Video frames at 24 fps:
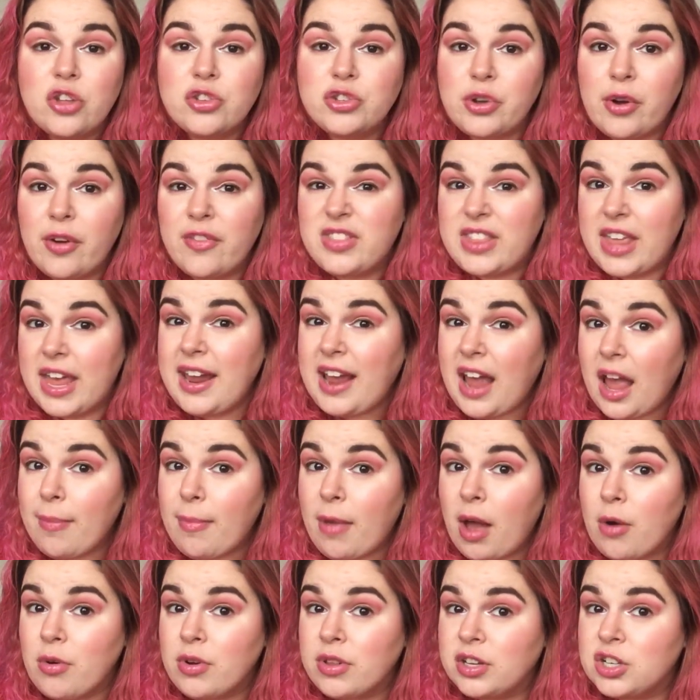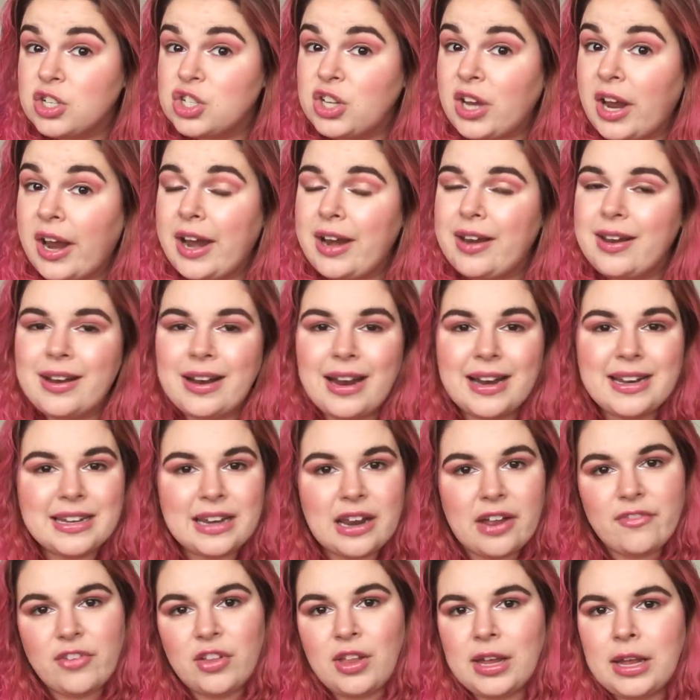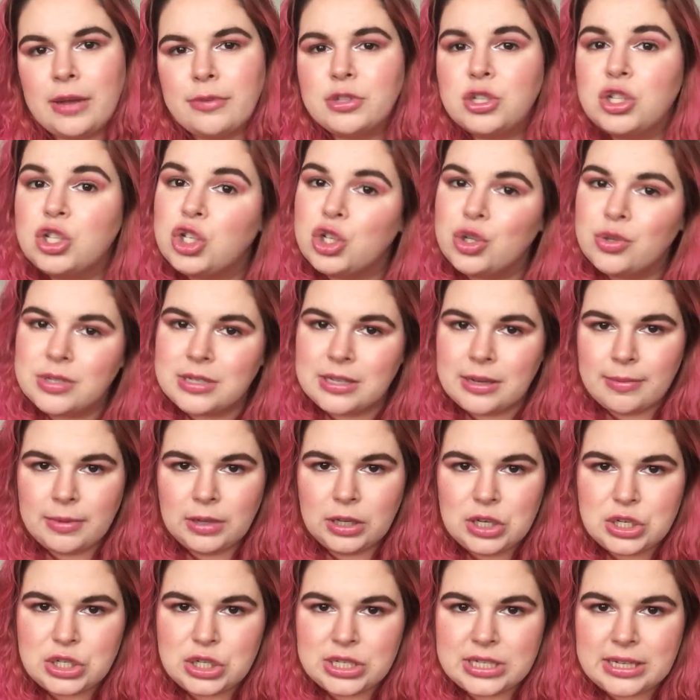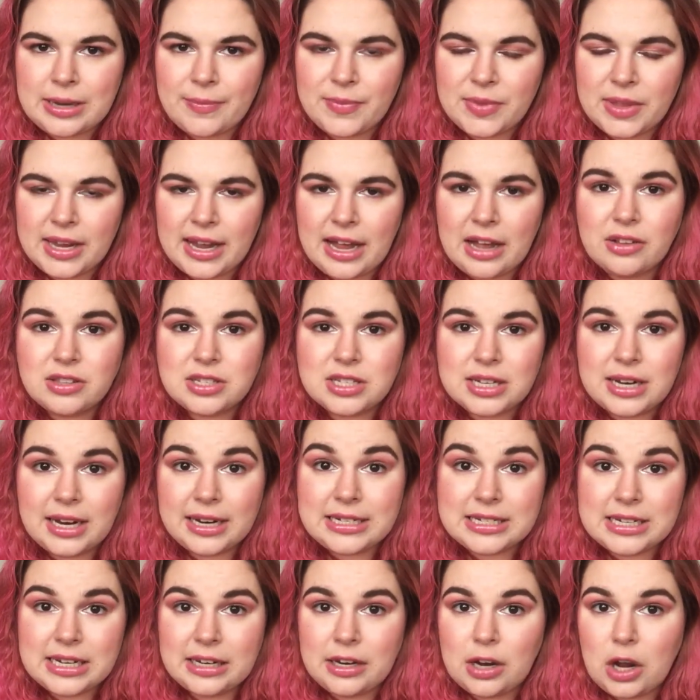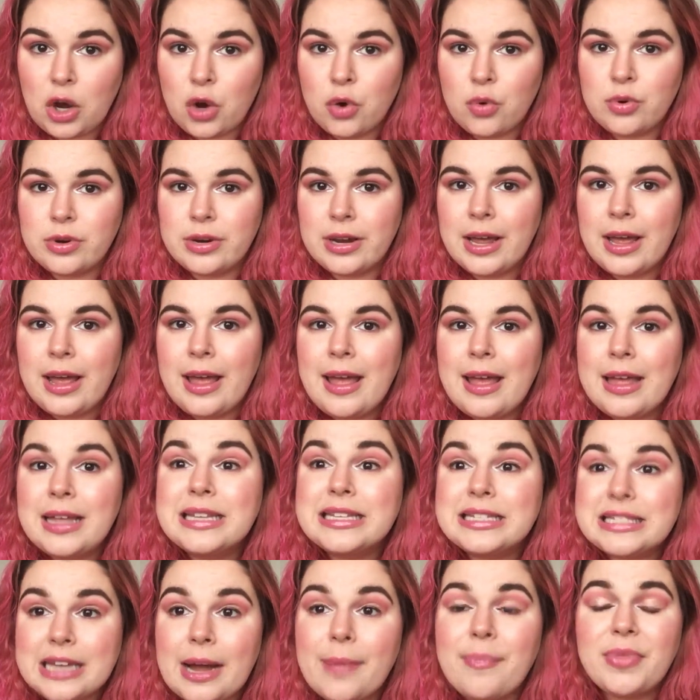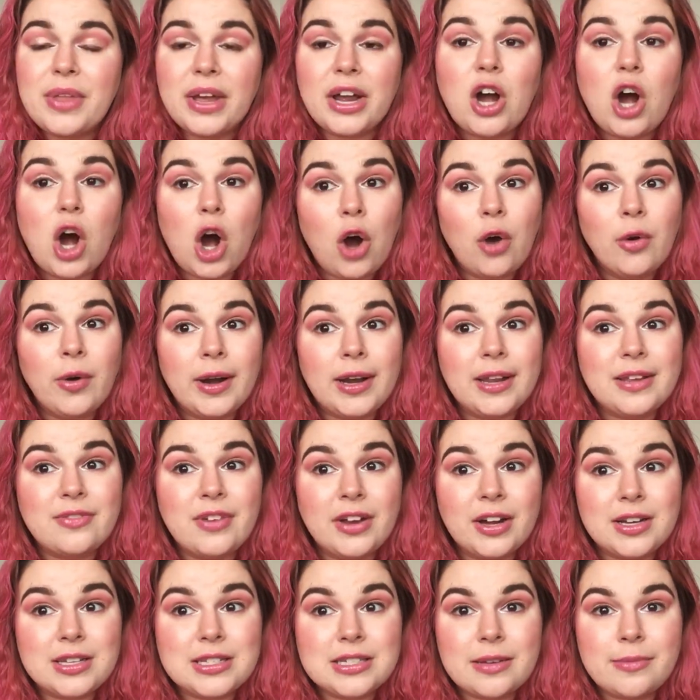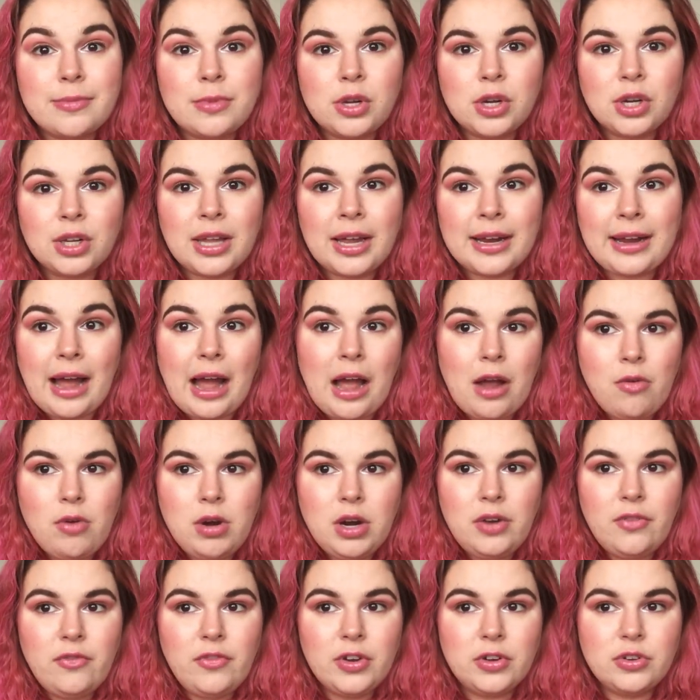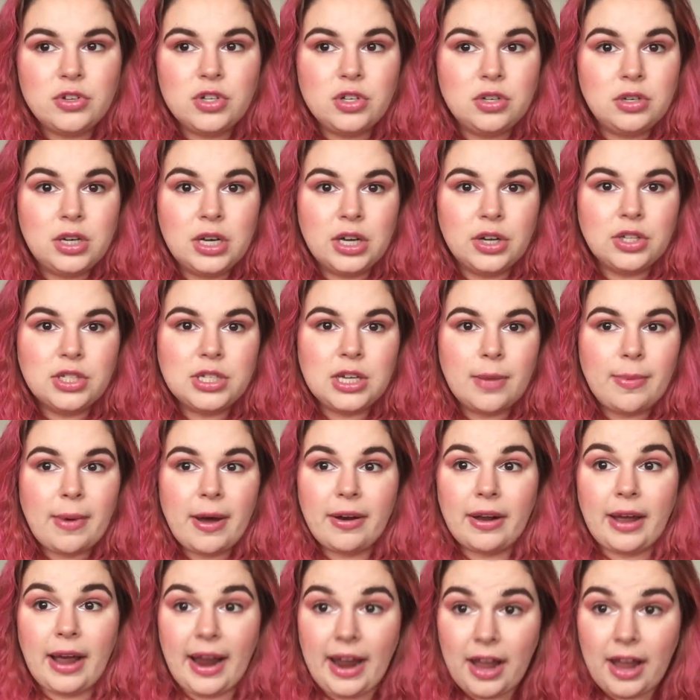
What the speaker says: So, if they came out with a shade and I didn't feel like it was too similar to something else and I didn't own something already very similar, like, I wouldn't feel guilty about it.